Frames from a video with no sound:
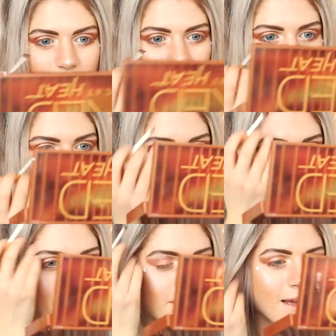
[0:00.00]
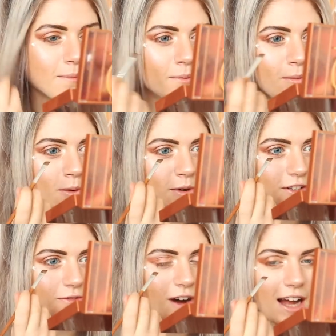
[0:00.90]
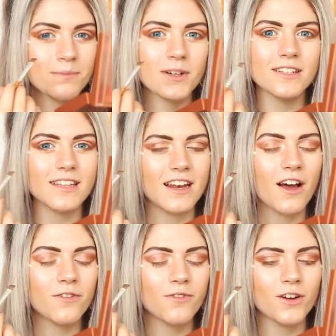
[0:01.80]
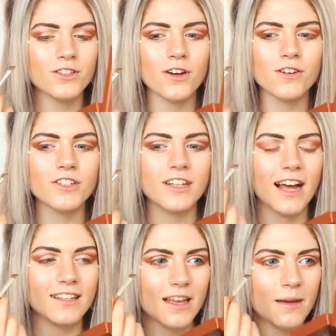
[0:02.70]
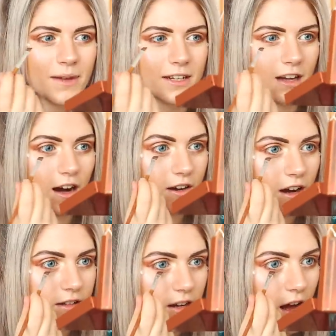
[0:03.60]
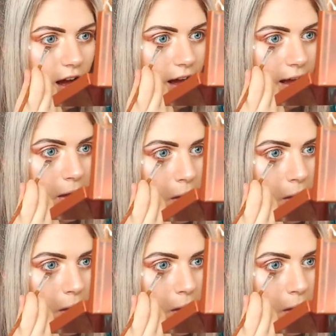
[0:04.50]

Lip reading: to make it a bit more defined because in her photo, she has it a bit dark under her eye.